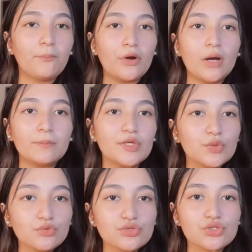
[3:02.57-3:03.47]
prop
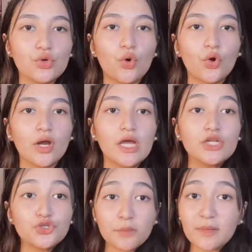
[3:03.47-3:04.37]
used or
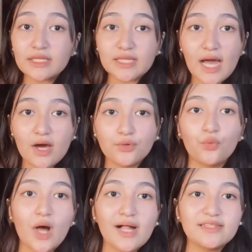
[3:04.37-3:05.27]
tripping down
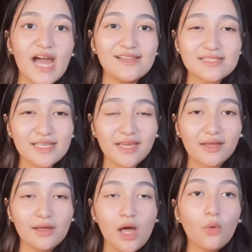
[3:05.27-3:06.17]
while dancing.
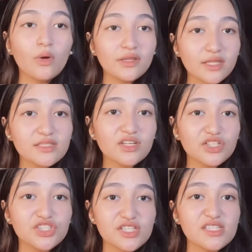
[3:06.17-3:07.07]
Well, these
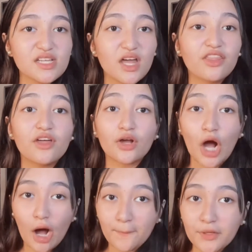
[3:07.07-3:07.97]
are just the
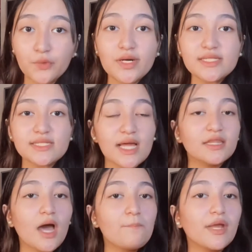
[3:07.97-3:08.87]
common ones
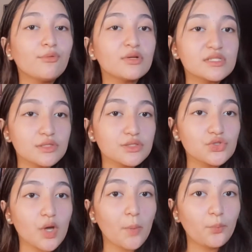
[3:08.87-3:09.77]
that may result
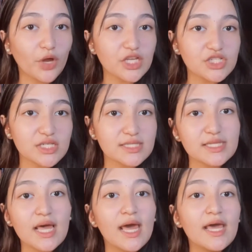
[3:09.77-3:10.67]
to abrasions
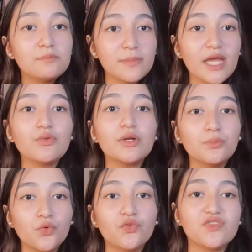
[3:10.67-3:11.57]
and may
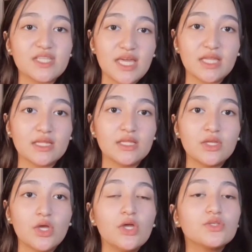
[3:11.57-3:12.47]
remove skin.
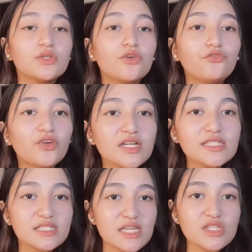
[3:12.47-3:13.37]
So the first
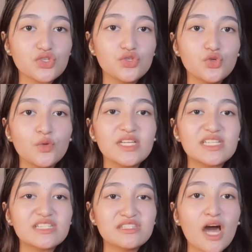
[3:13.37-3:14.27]
thing to do is
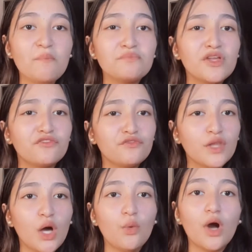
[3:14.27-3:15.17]
stop the
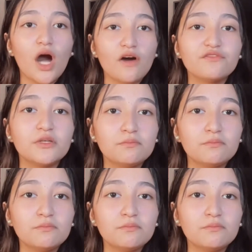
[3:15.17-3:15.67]
flow of the